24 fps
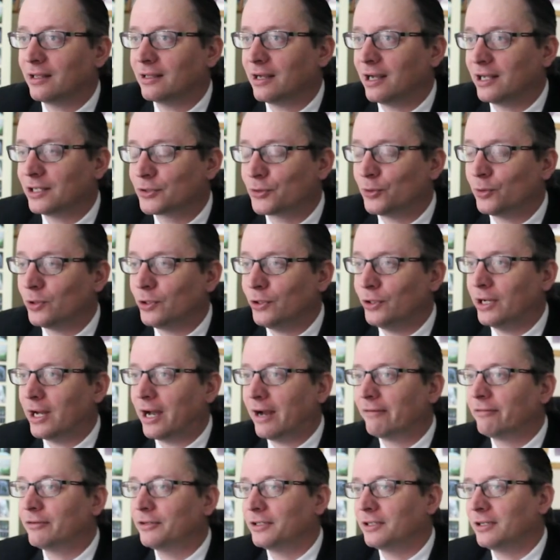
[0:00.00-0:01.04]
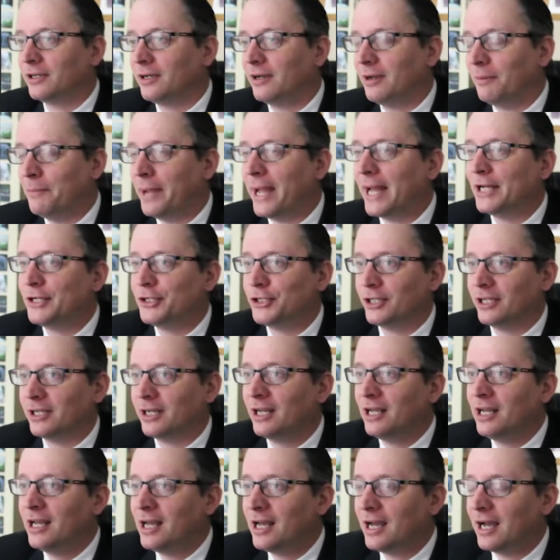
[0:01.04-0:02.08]
high school you'd ever imagine.
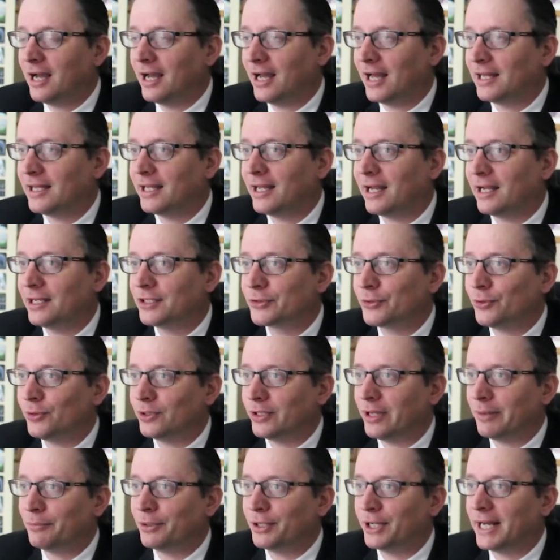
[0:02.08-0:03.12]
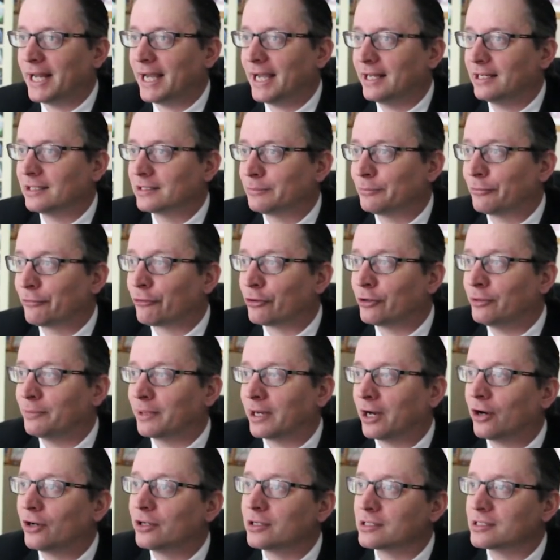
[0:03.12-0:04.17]
LA High School number 9. It's a
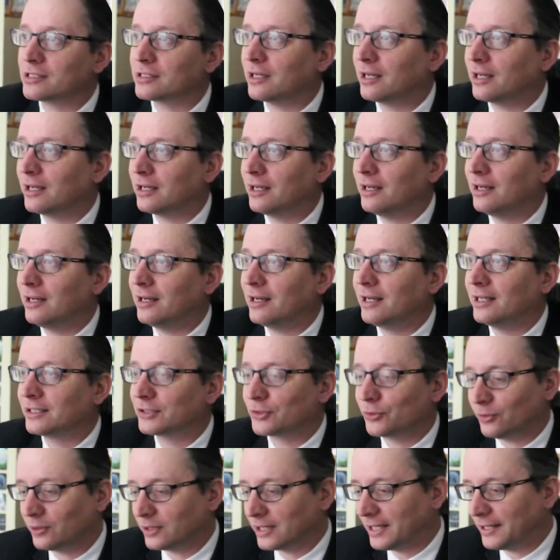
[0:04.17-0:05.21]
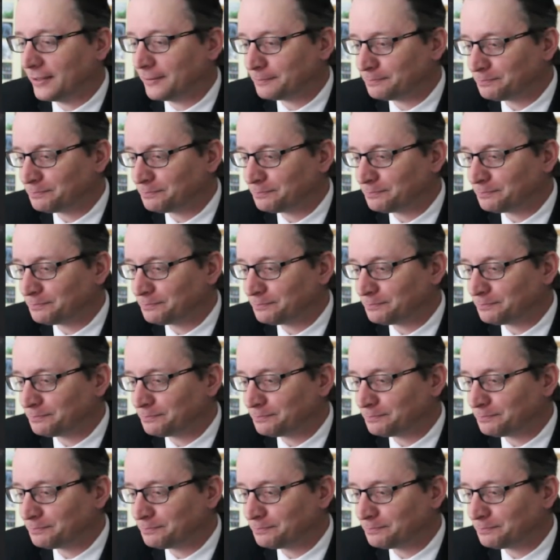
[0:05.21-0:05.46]
performing arts high school now.